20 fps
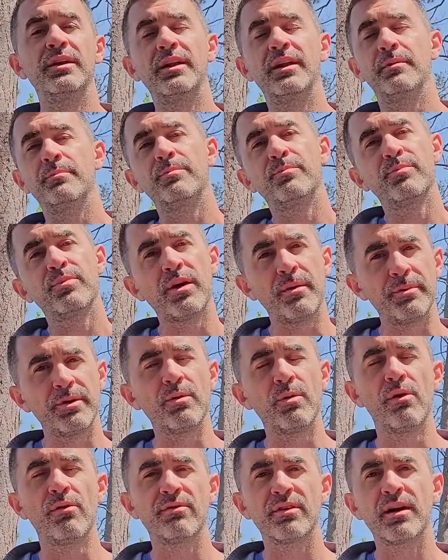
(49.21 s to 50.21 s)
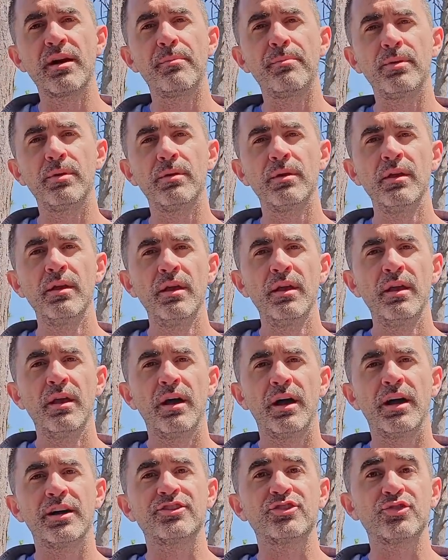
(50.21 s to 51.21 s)
and i will probably go over a couple
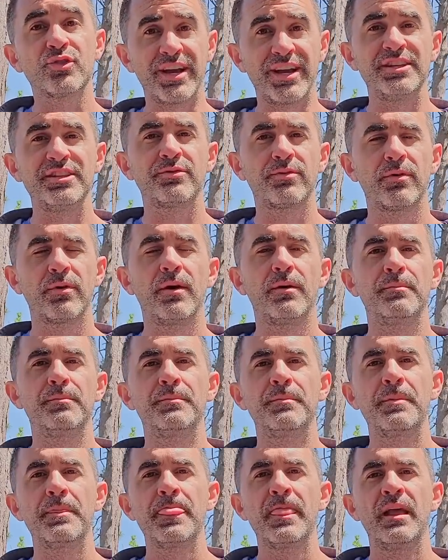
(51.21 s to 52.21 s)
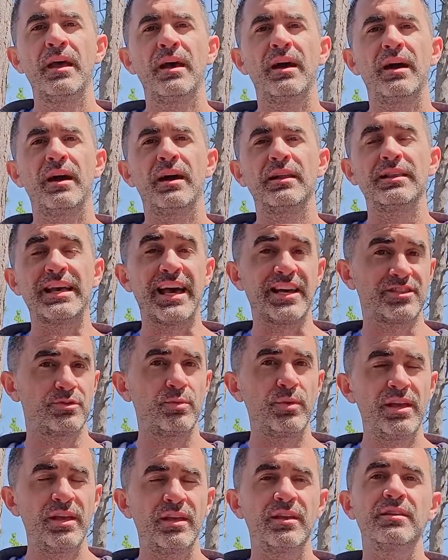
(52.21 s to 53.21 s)
uh, trades from uh, last
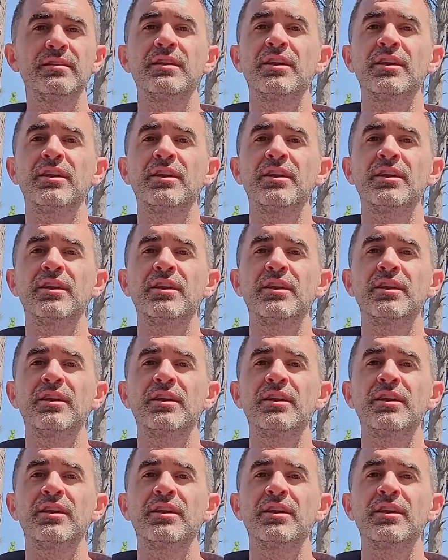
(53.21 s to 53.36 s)
week,